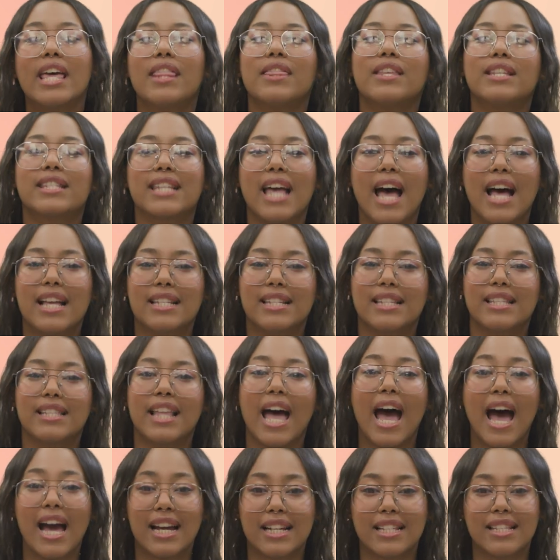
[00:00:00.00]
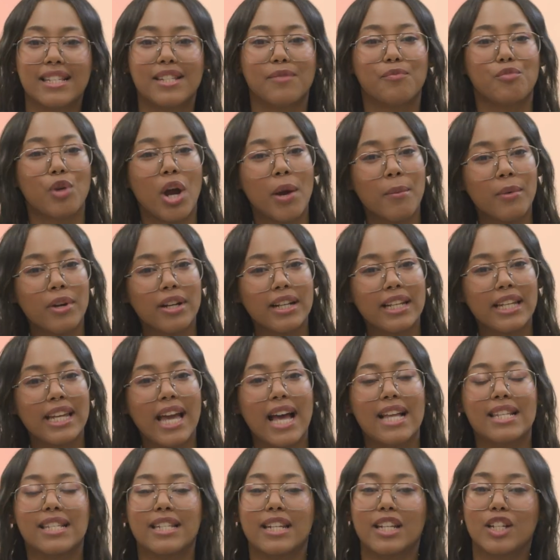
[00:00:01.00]
This acid acts primarily
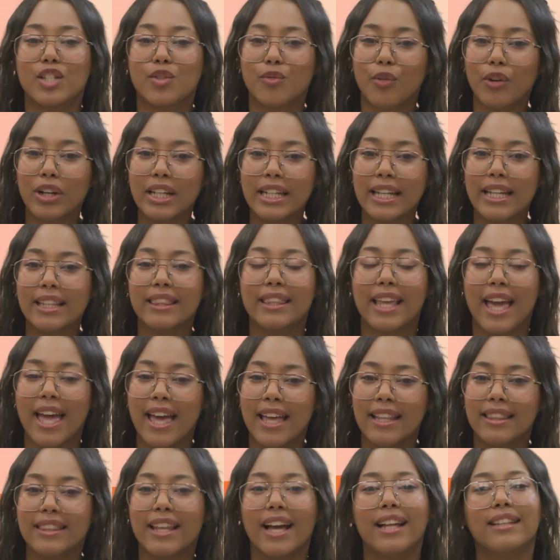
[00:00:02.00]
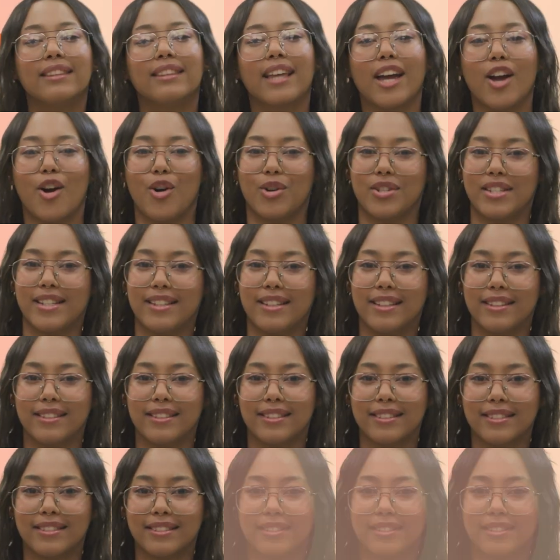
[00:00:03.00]
as an exfoliant and antioxidant.